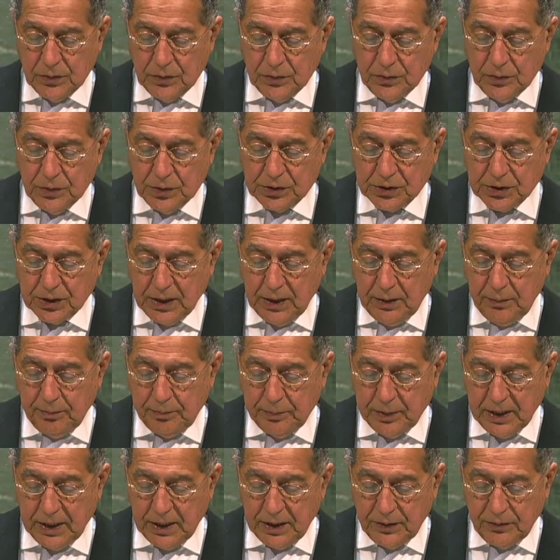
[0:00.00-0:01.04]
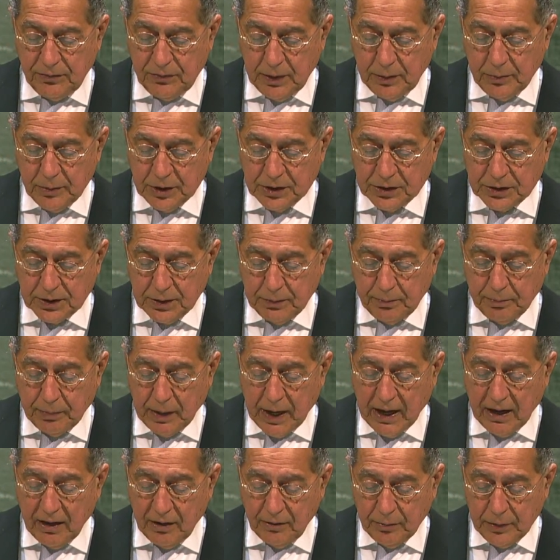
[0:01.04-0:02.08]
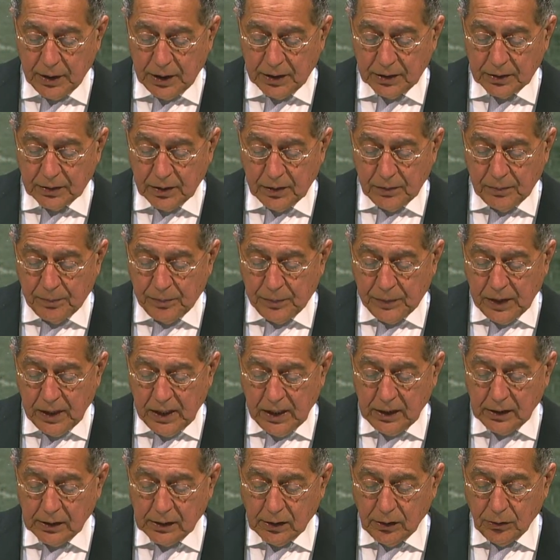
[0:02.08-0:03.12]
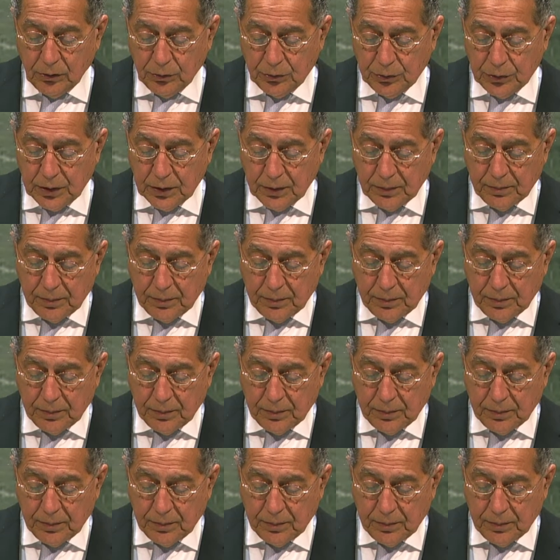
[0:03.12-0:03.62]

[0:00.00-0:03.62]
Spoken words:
which impede women's empowerment include